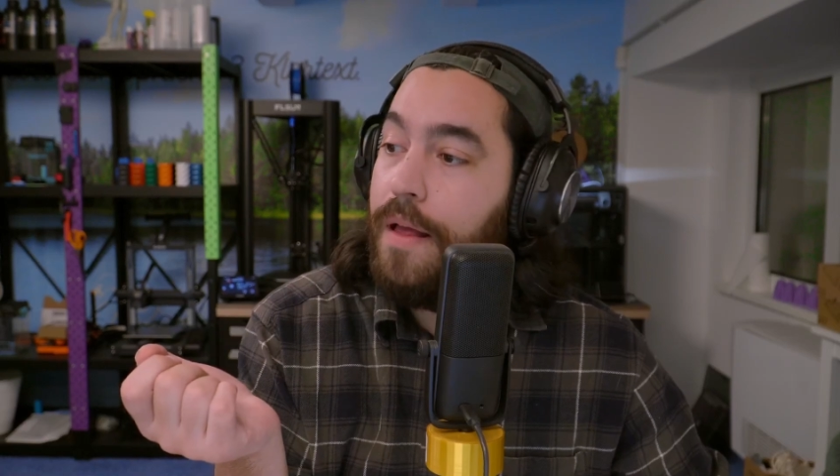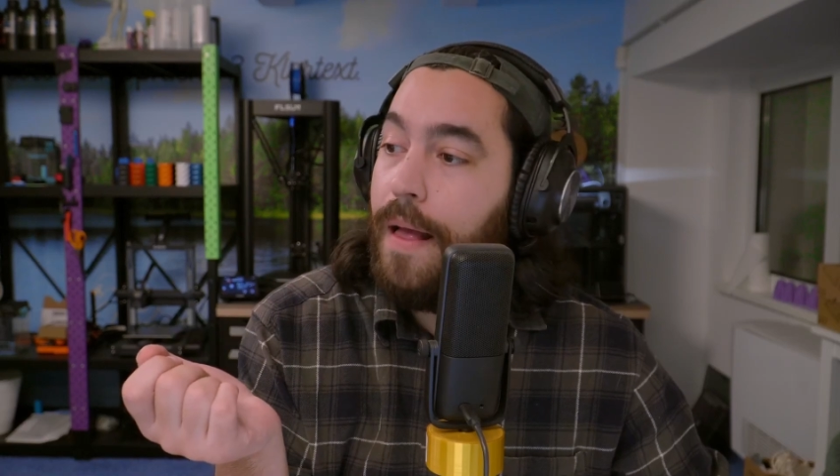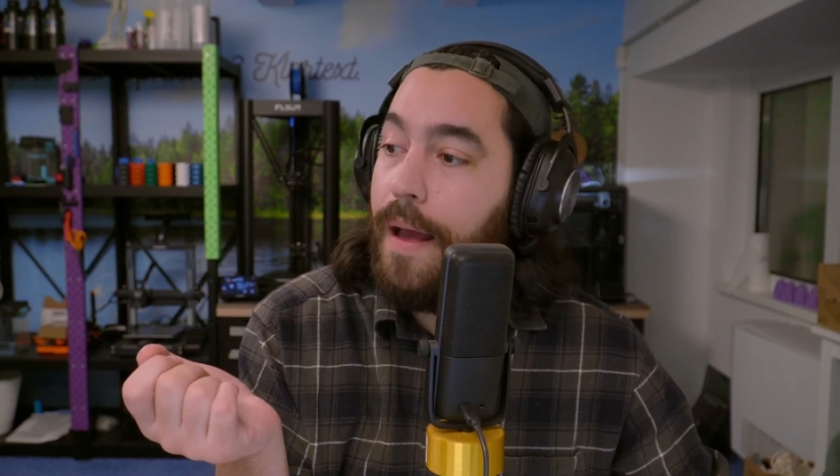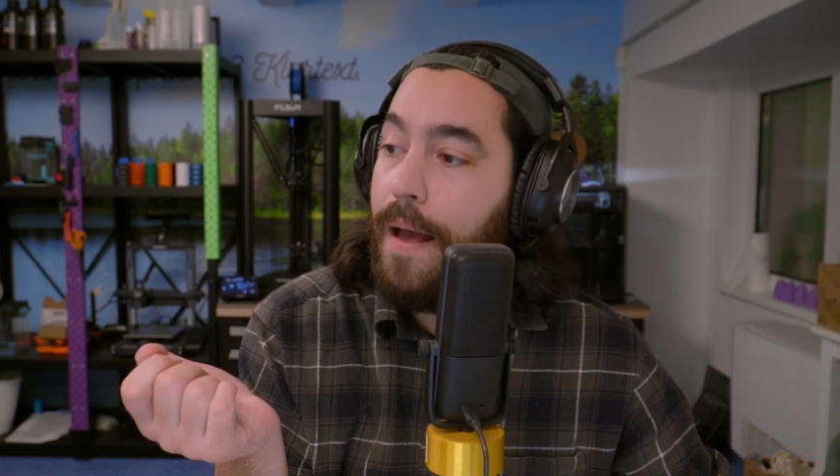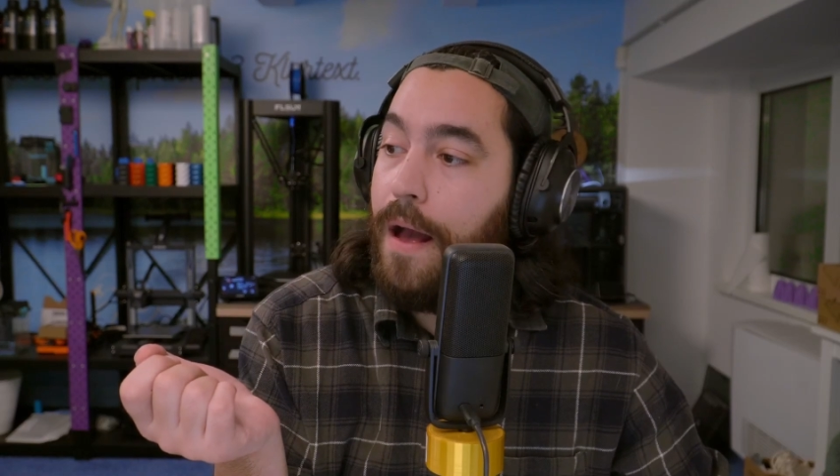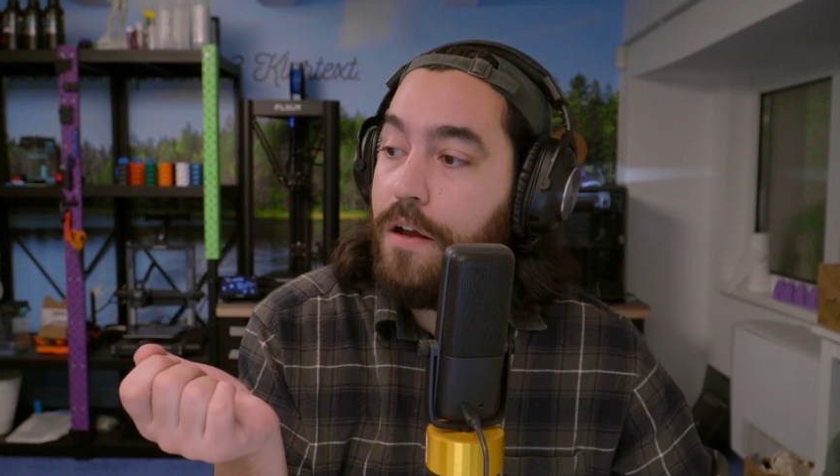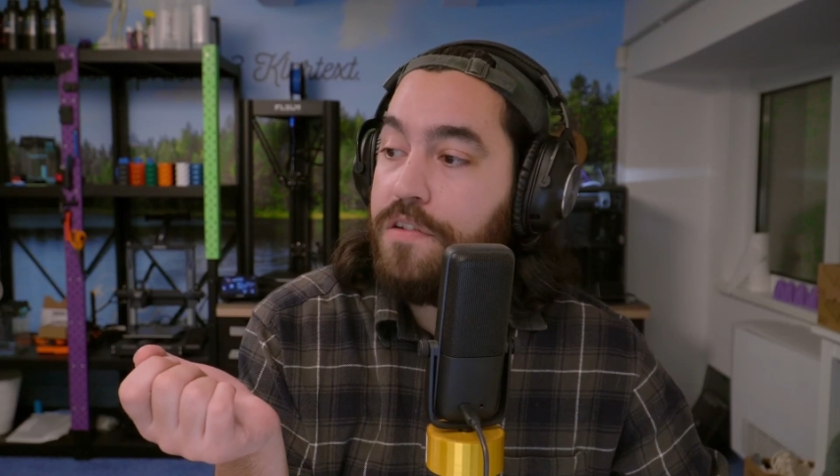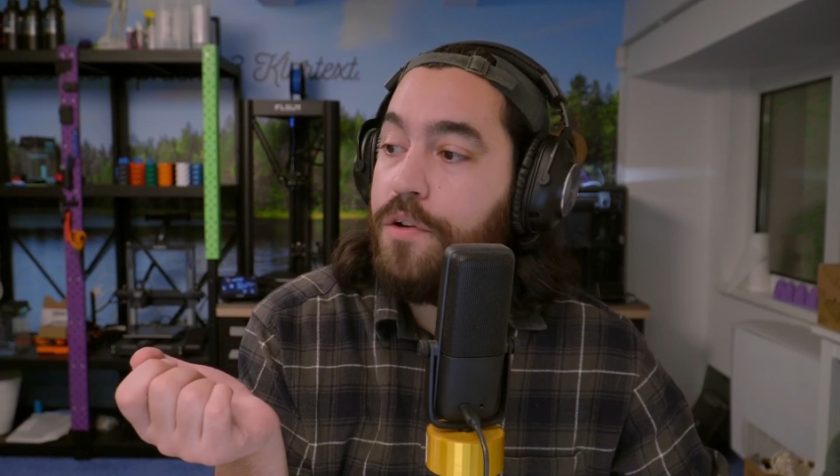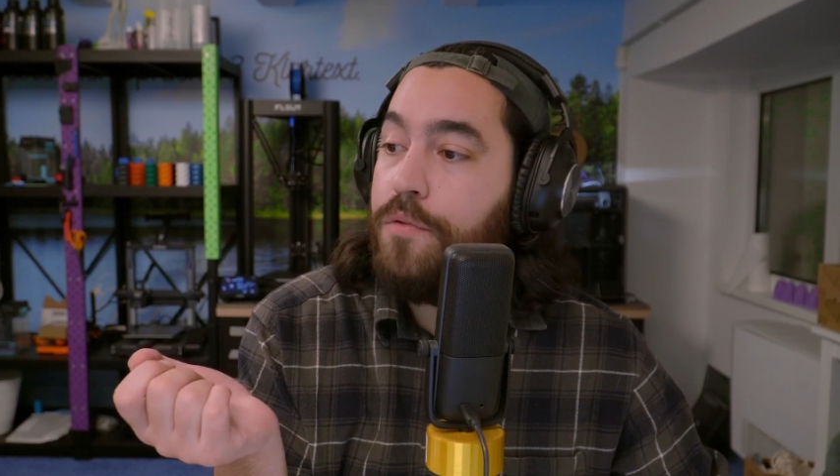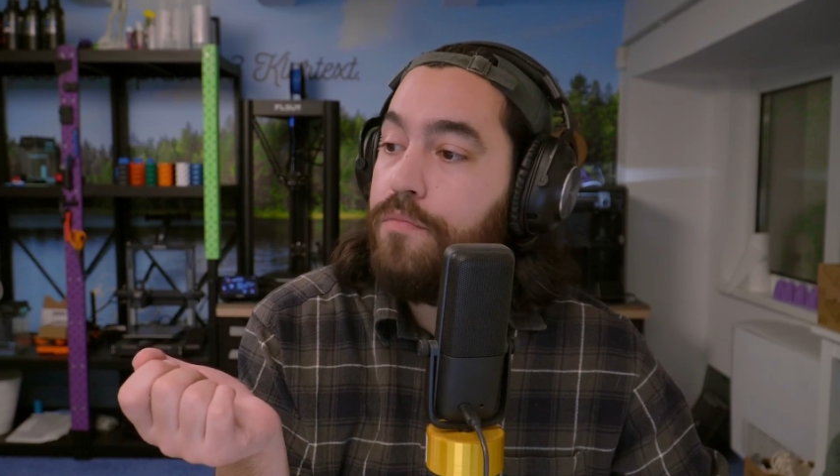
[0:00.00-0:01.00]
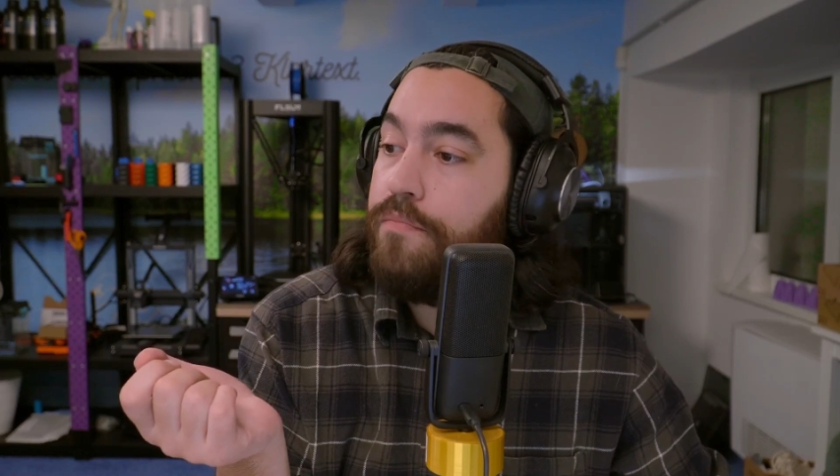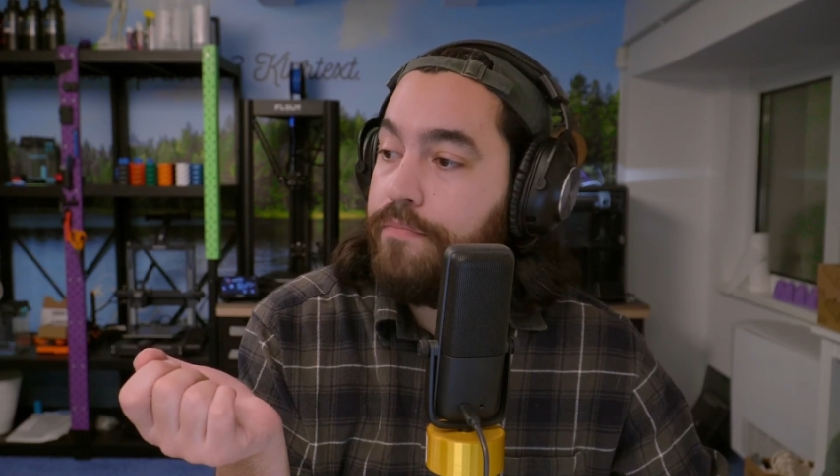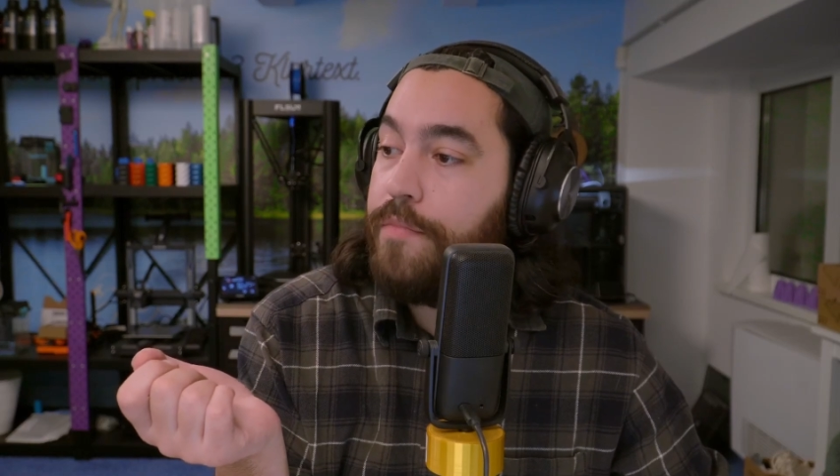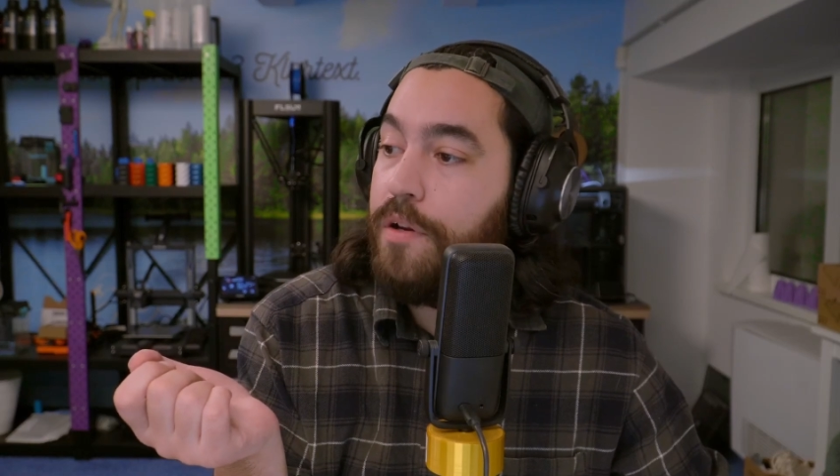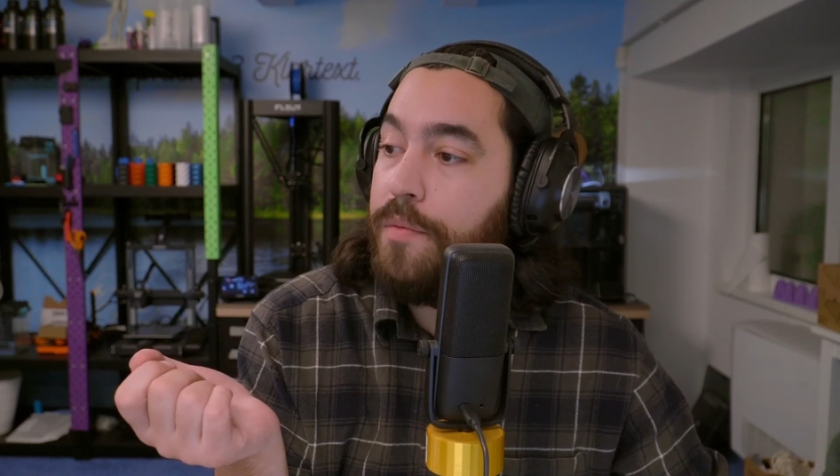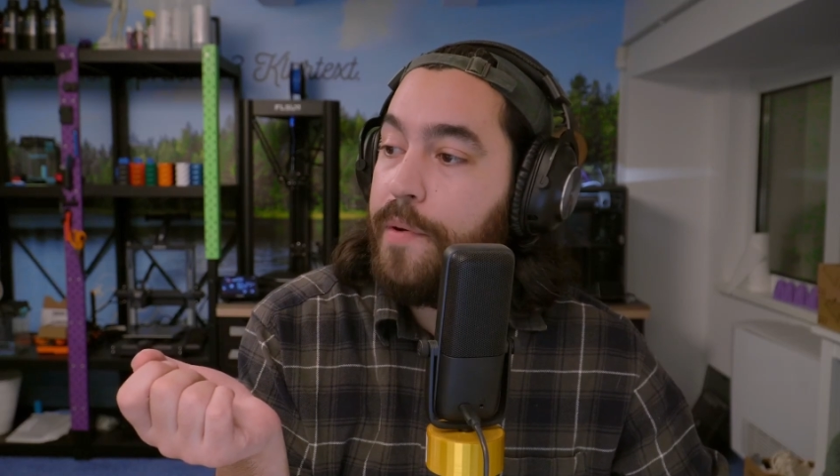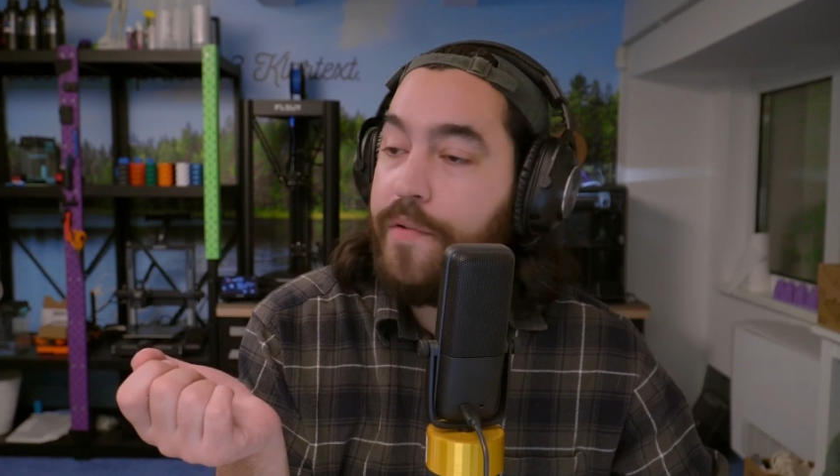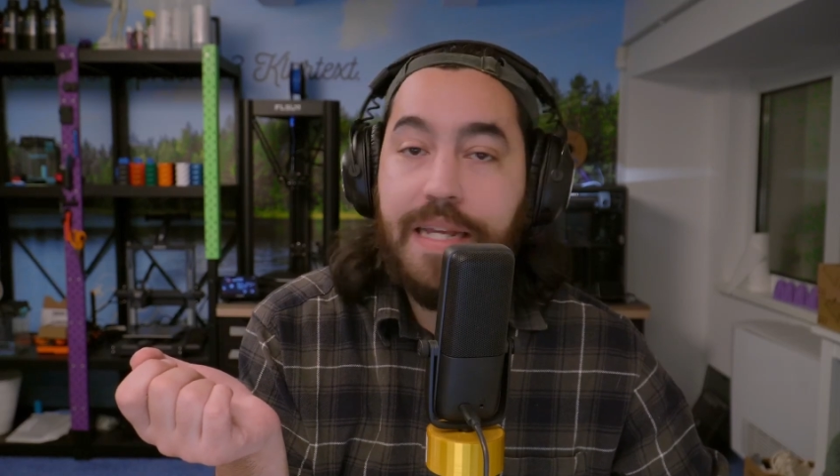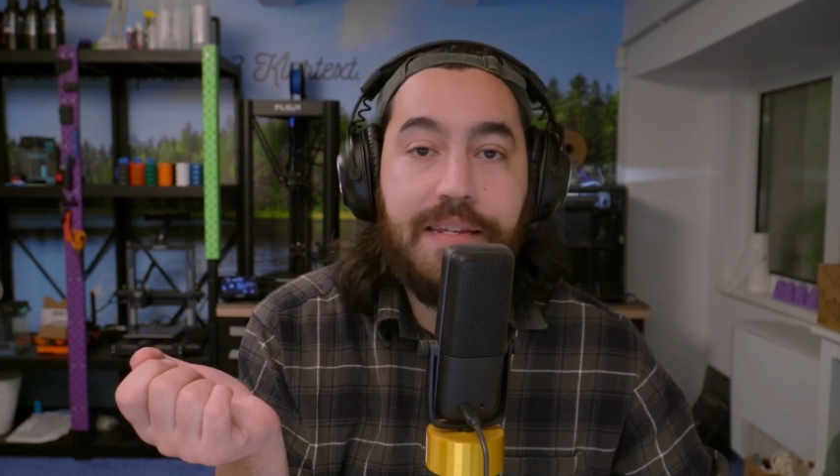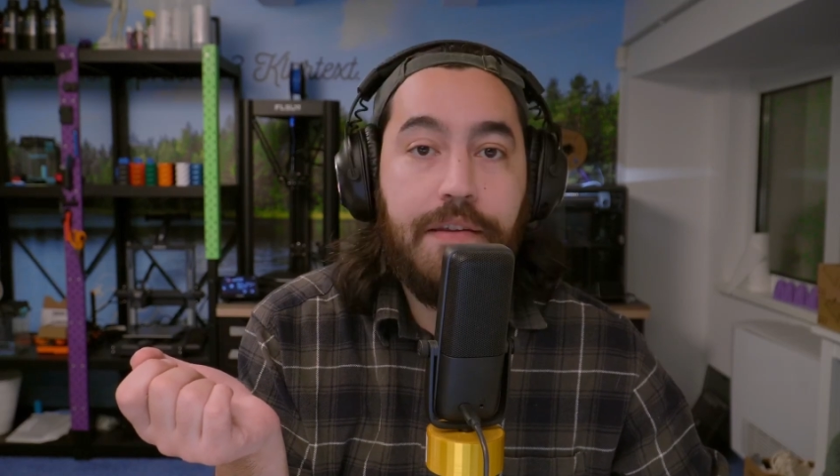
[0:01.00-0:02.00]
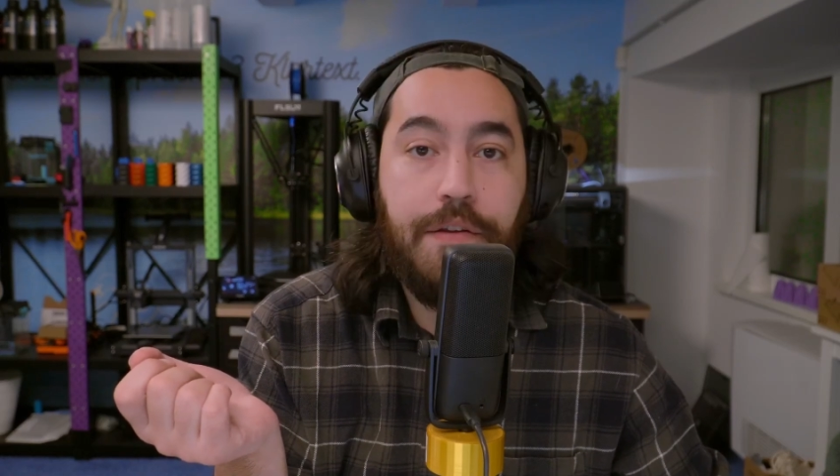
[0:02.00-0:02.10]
Also going to be released